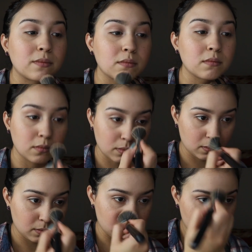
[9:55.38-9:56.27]

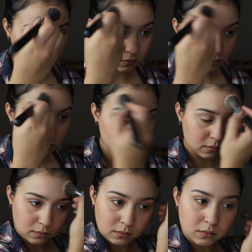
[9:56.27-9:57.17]

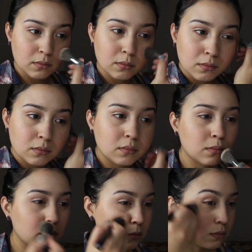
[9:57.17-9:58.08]

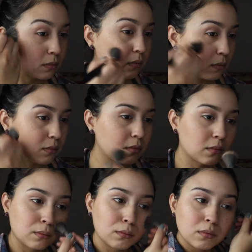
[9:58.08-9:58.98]

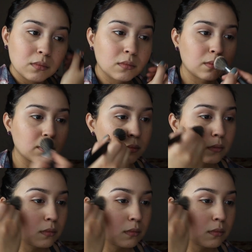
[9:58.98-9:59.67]
Nothing is said.